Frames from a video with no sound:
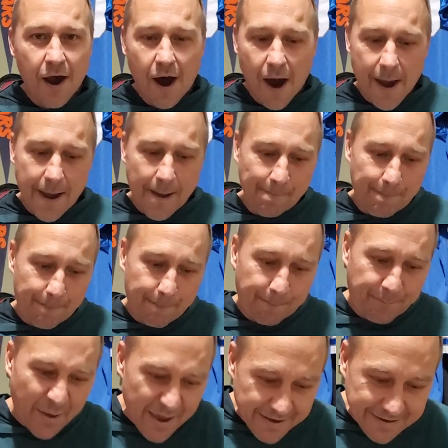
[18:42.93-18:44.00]
I am
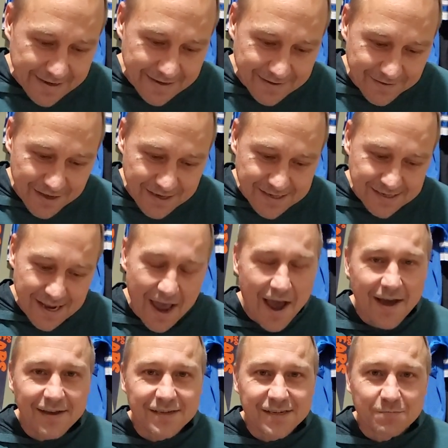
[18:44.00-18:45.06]
picking this
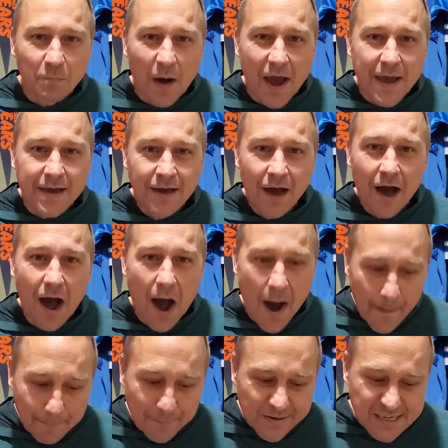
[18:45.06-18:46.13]
as my
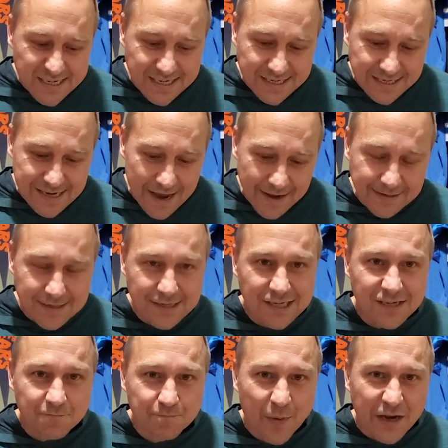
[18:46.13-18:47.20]
upset
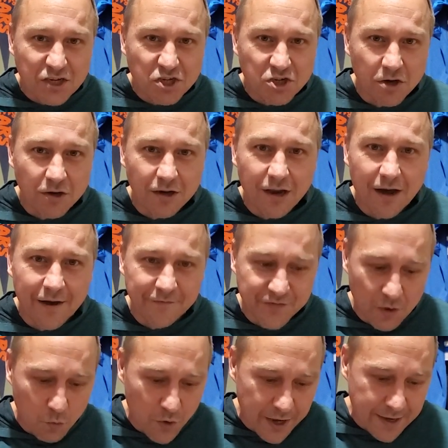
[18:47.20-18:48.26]
special of
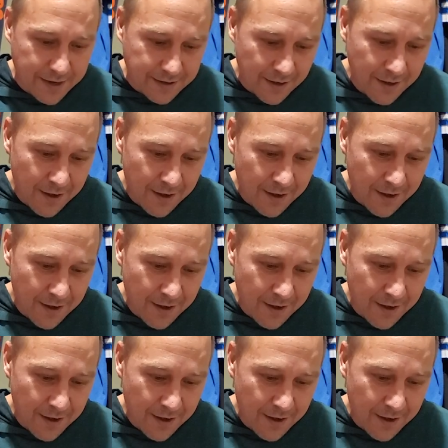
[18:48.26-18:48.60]
the week